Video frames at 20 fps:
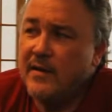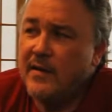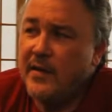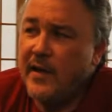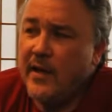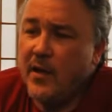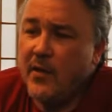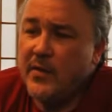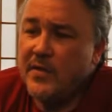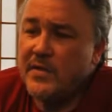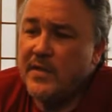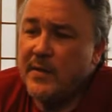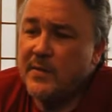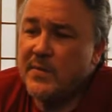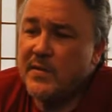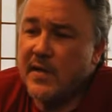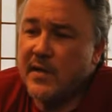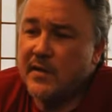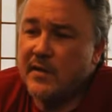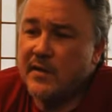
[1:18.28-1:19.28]
It always
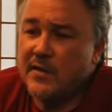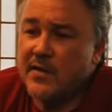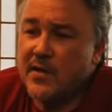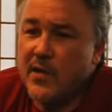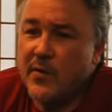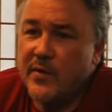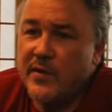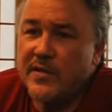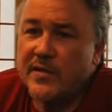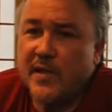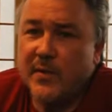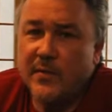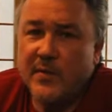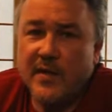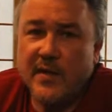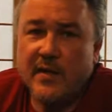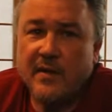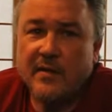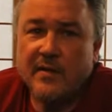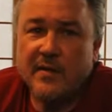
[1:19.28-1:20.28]
seems like there's always
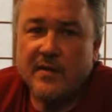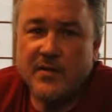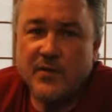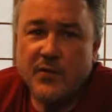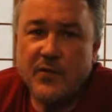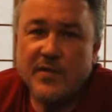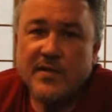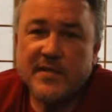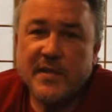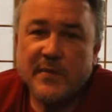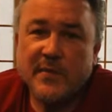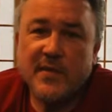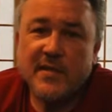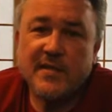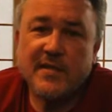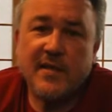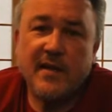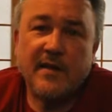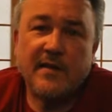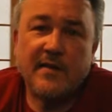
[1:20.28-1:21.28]
something. As soon as
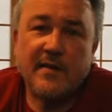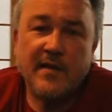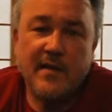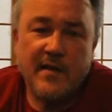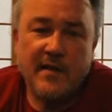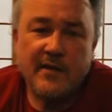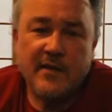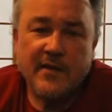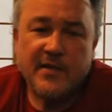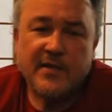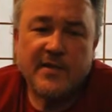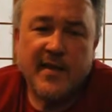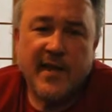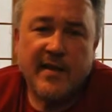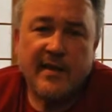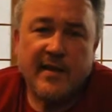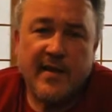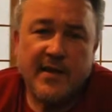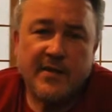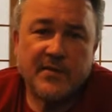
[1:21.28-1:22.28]
something's done, there's
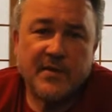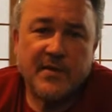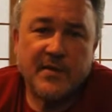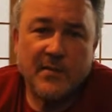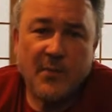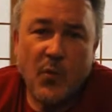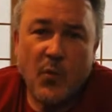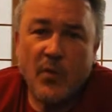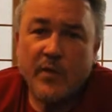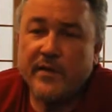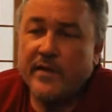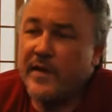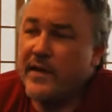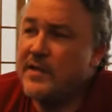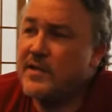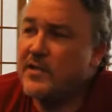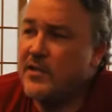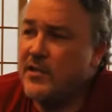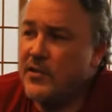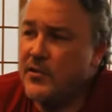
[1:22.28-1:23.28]
10,000 more
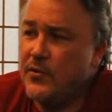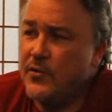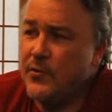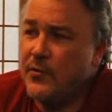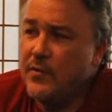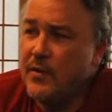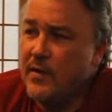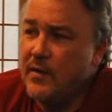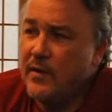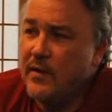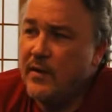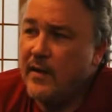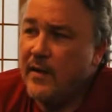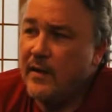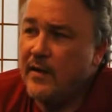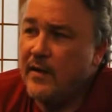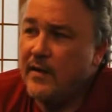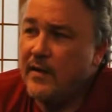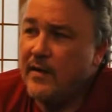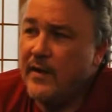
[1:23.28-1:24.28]
things to do,
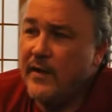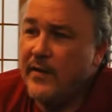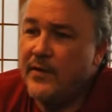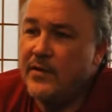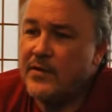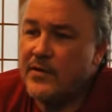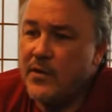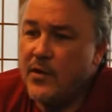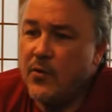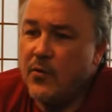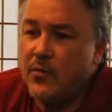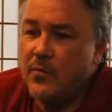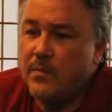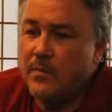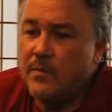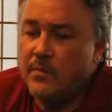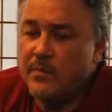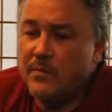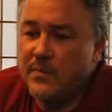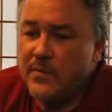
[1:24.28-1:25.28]
and there's no
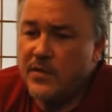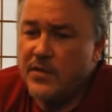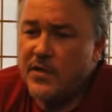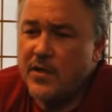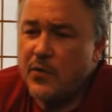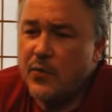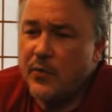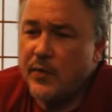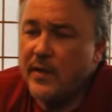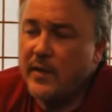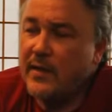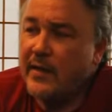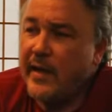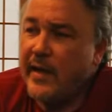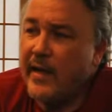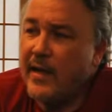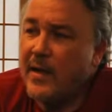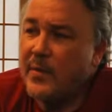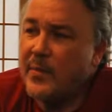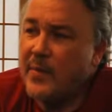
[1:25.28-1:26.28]
real
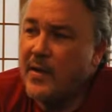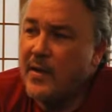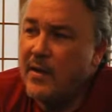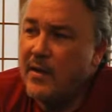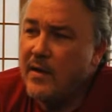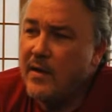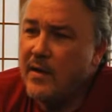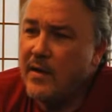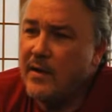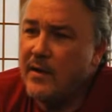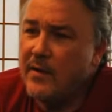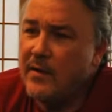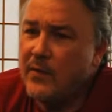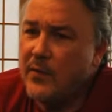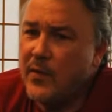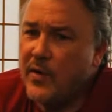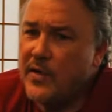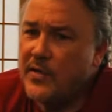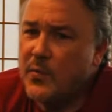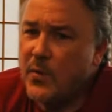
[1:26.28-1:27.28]
let up.
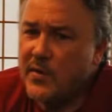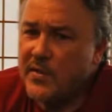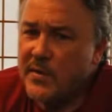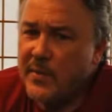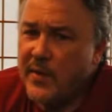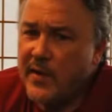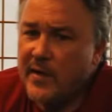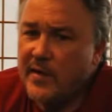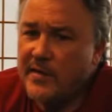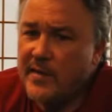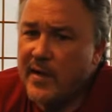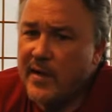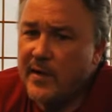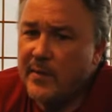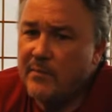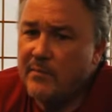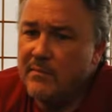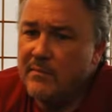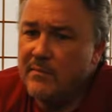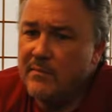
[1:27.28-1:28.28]
Whereas once upon a
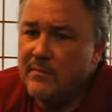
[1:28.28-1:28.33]
time,